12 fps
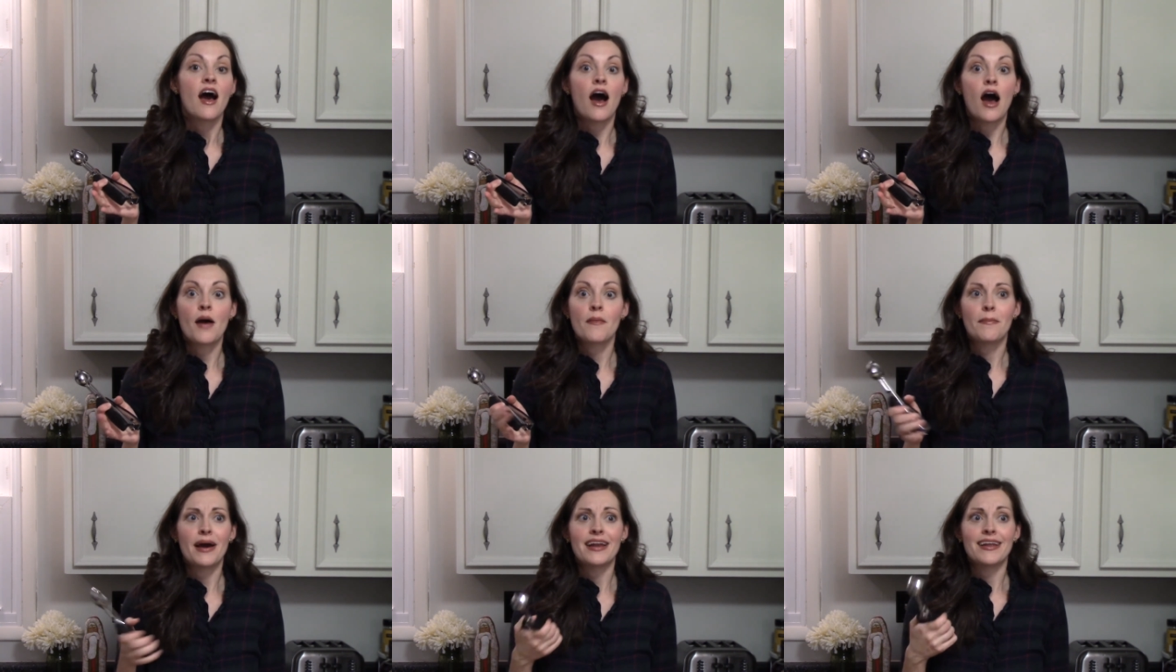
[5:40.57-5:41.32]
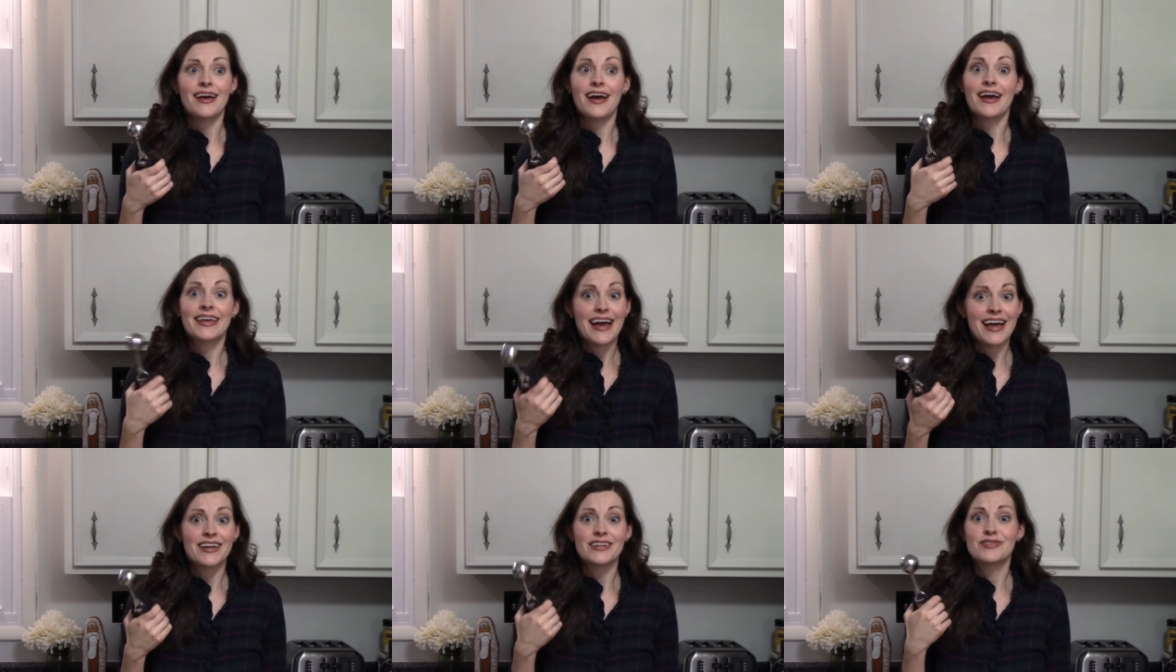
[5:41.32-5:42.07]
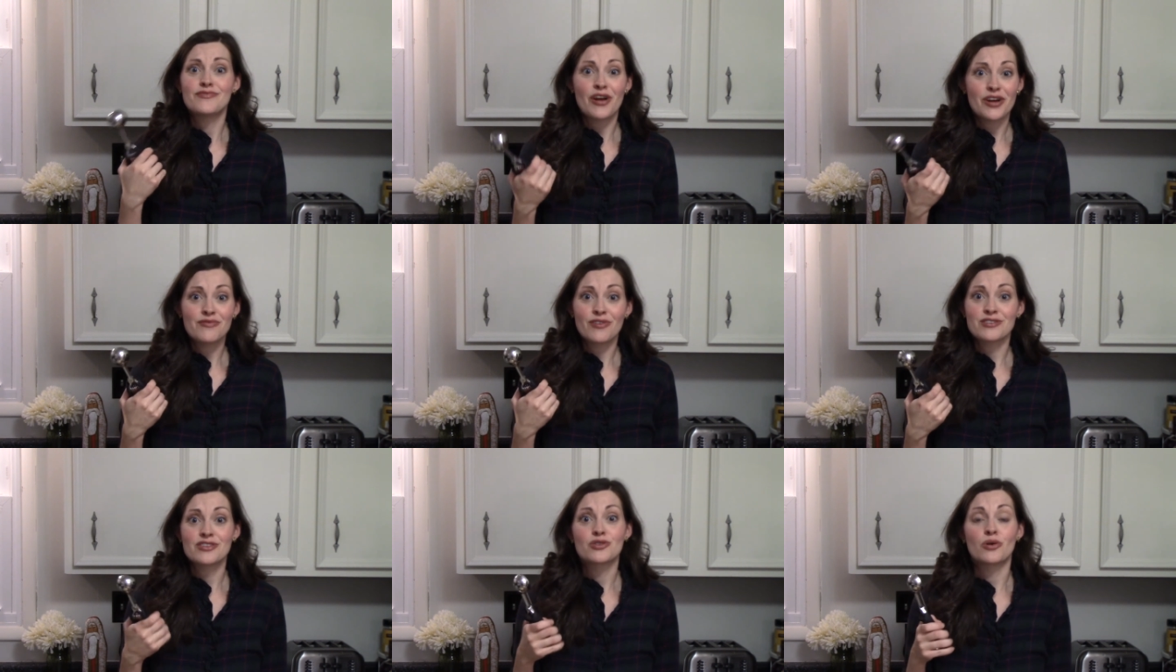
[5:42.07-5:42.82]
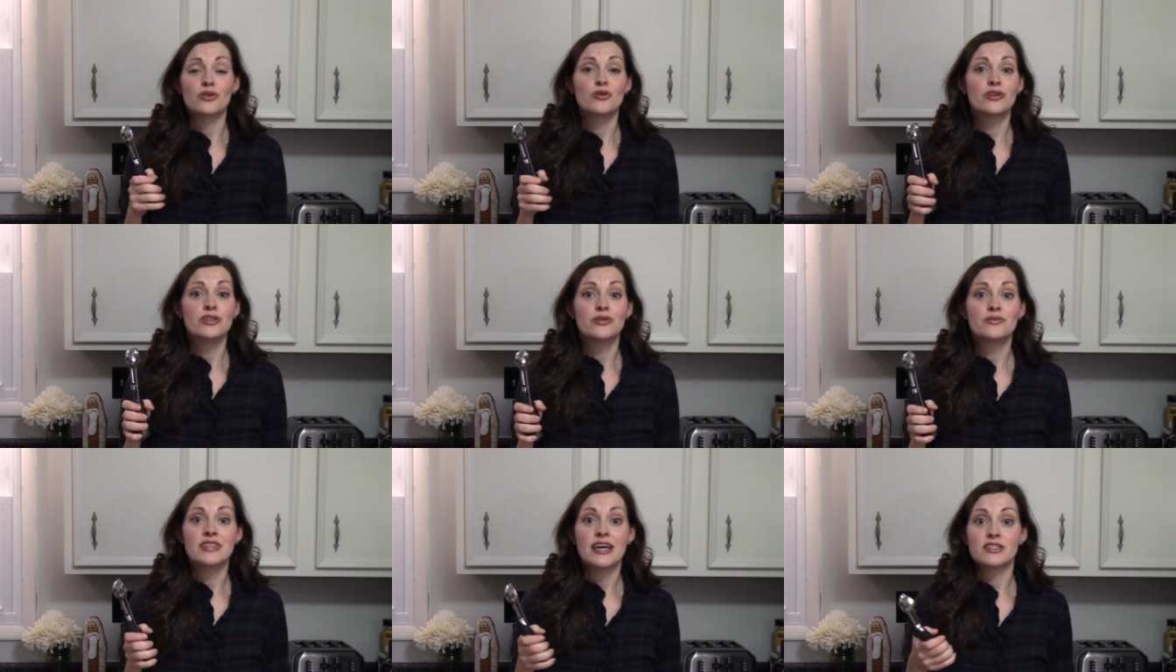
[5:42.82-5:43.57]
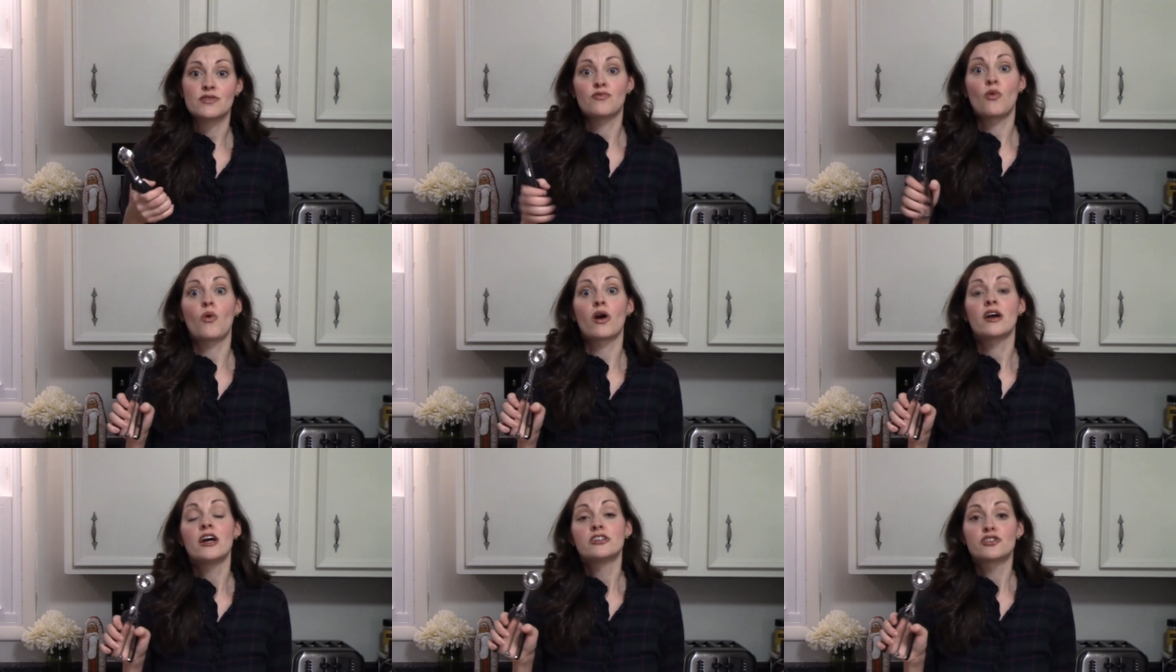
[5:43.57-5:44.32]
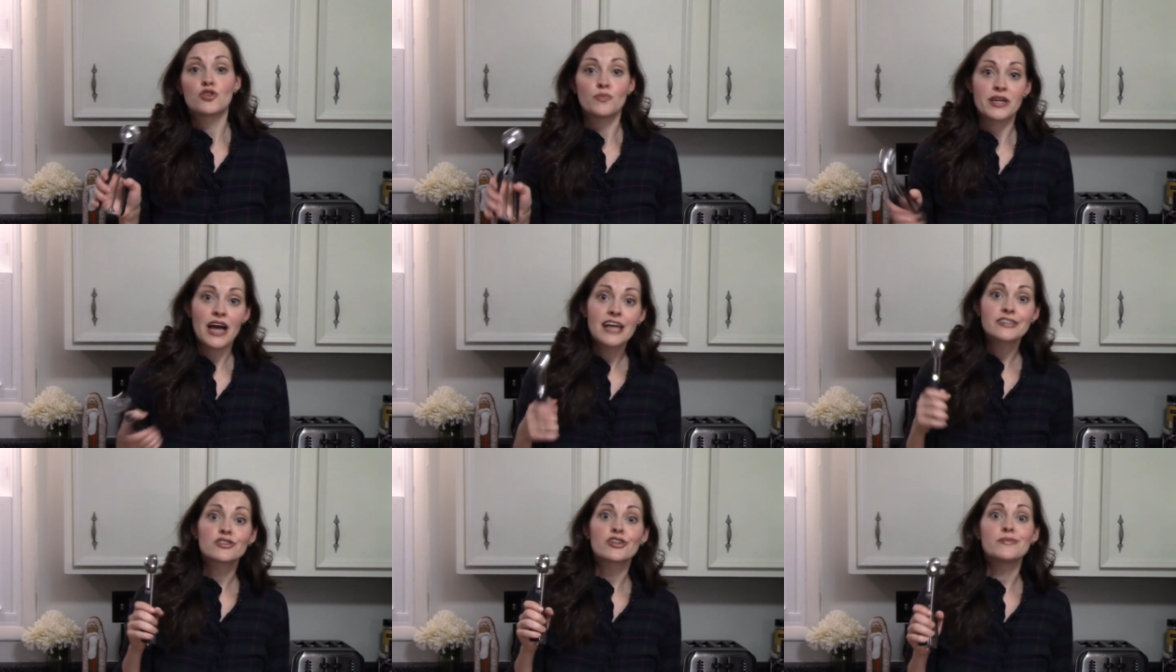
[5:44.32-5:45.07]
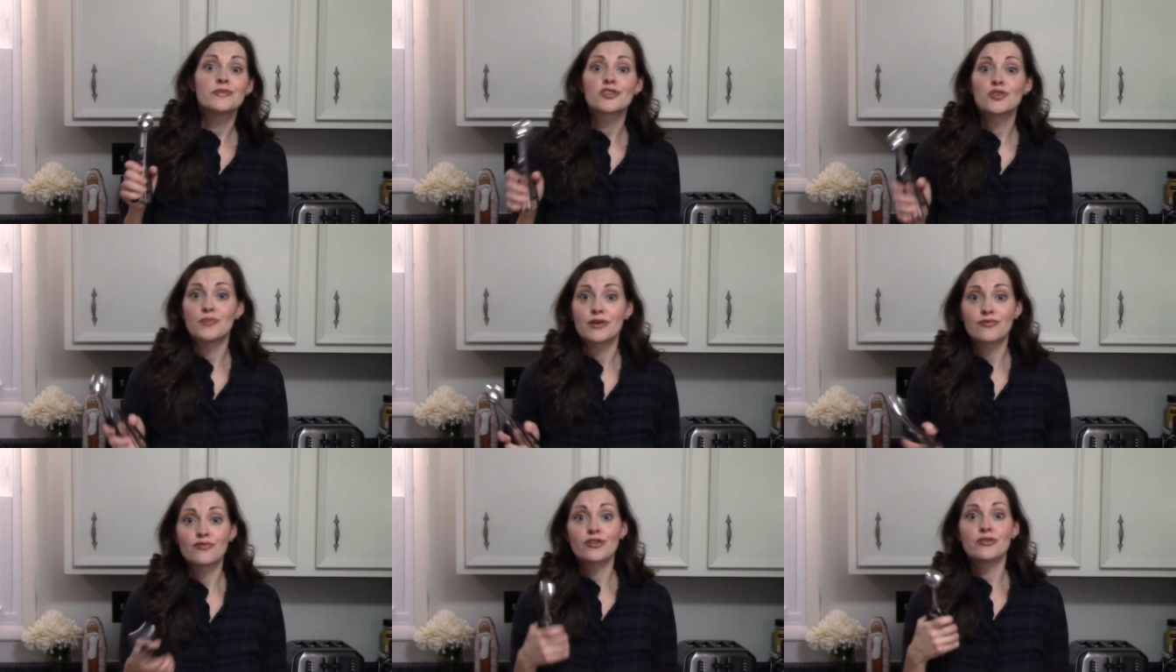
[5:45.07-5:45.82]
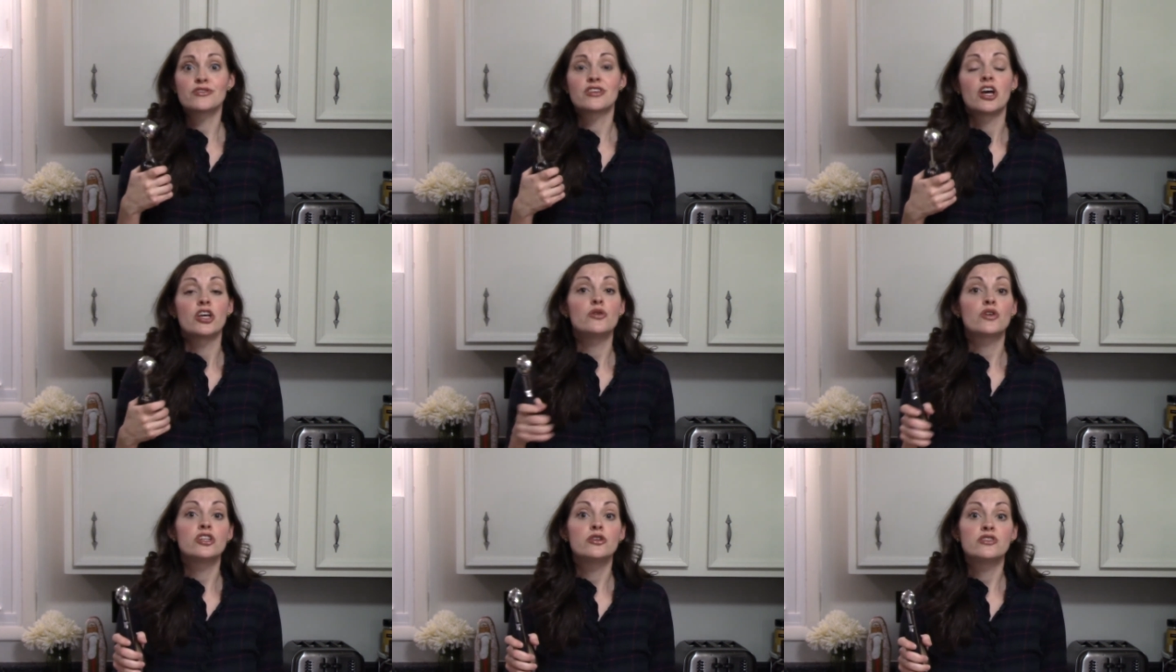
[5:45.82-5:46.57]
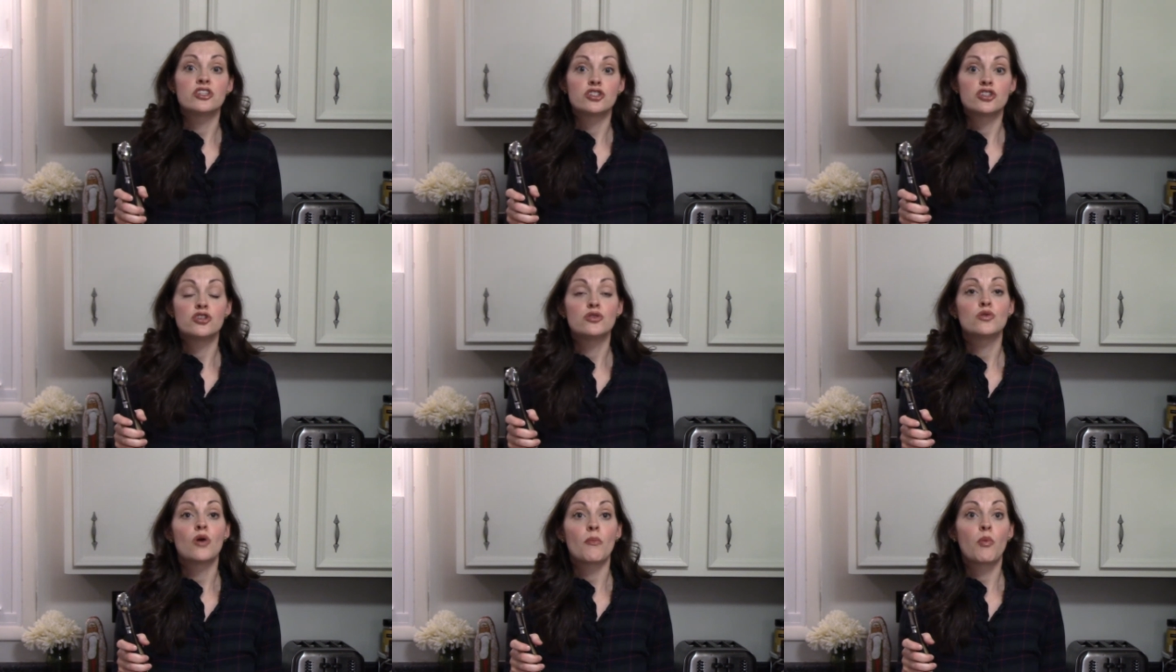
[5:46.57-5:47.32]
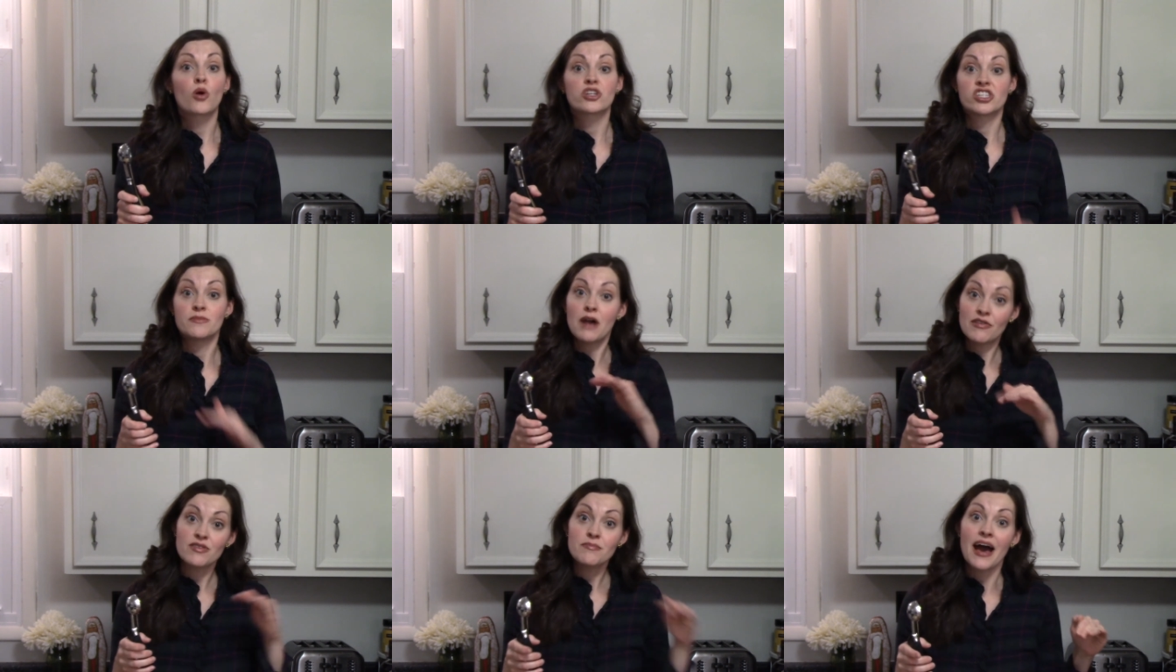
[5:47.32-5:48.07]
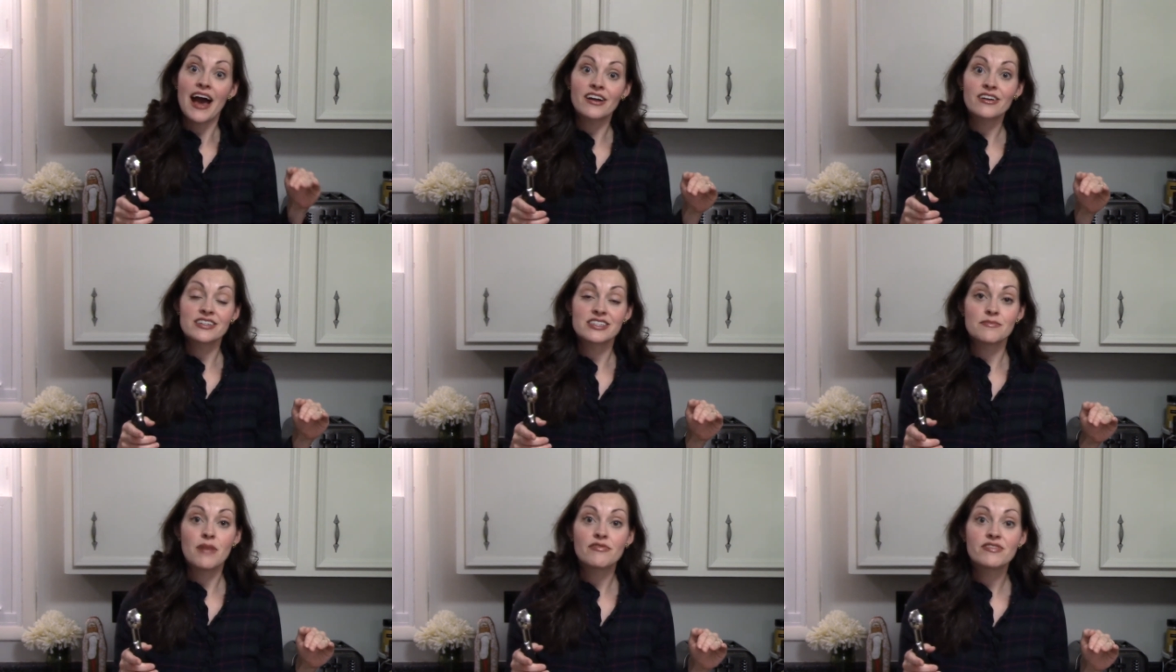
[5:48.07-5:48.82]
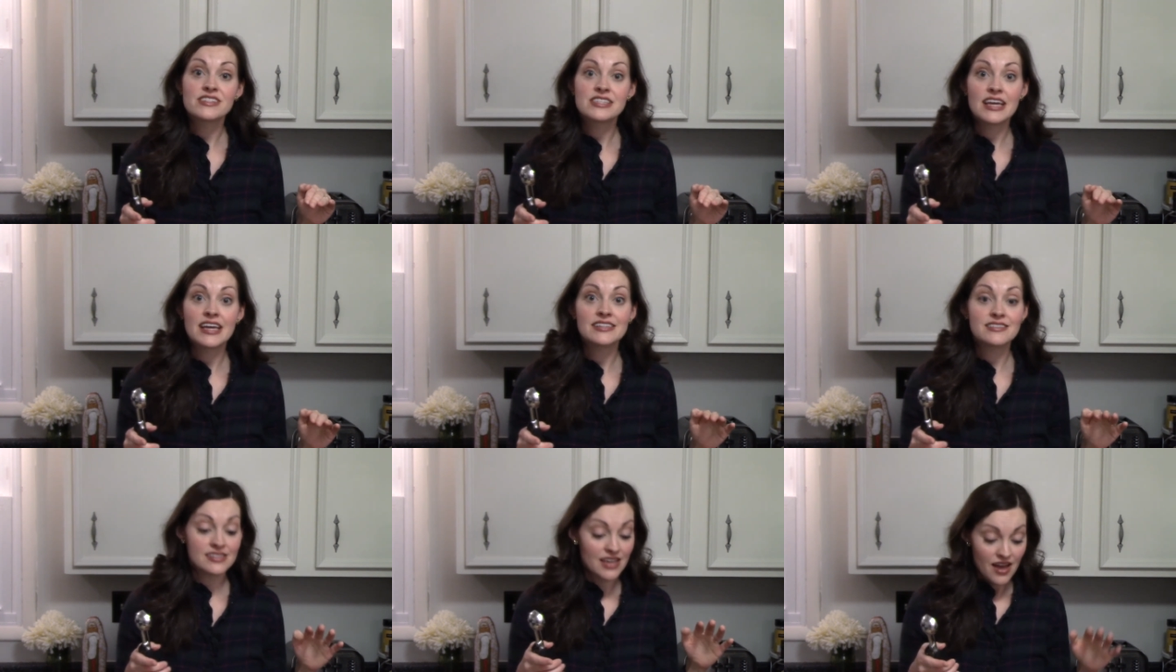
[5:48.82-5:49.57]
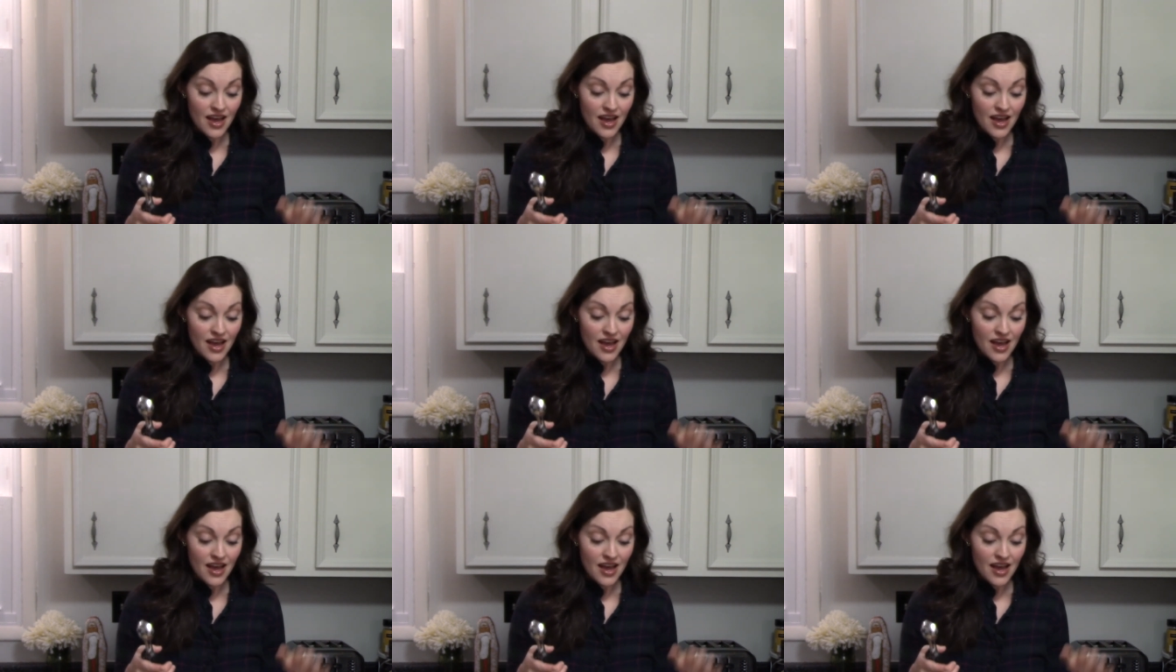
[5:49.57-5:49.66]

But again, it's very versatile. You can use this for scooping ice cream, scooping fruit. You can use it to portion muffin batter into muffin tins.